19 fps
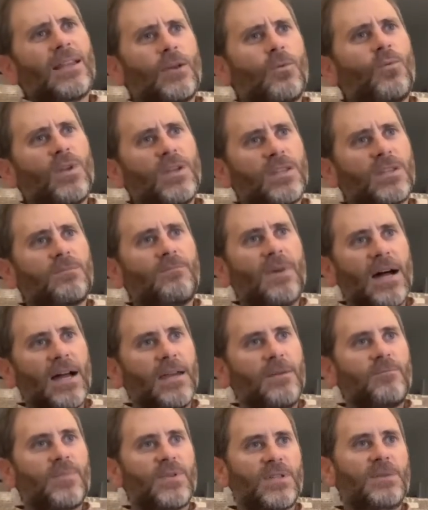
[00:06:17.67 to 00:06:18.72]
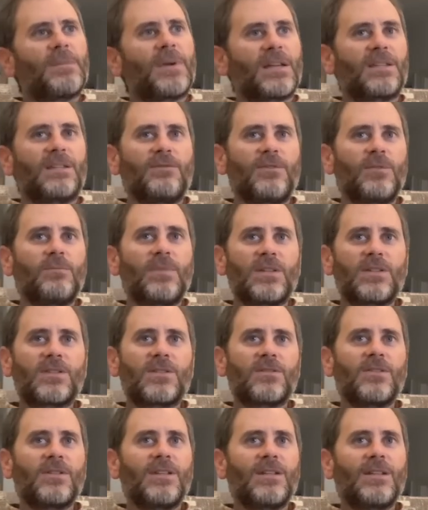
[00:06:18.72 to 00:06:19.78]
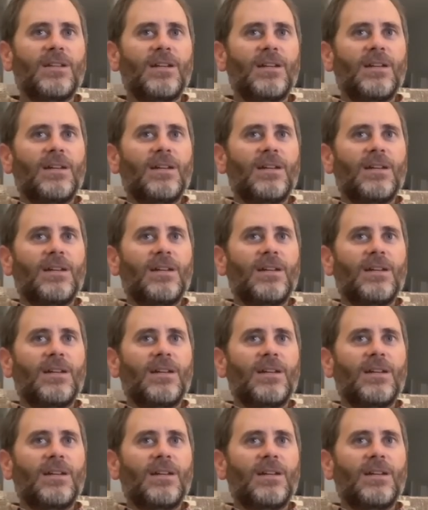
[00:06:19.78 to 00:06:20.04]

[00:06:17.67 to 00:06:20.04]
Like, what is my perspective in ministry?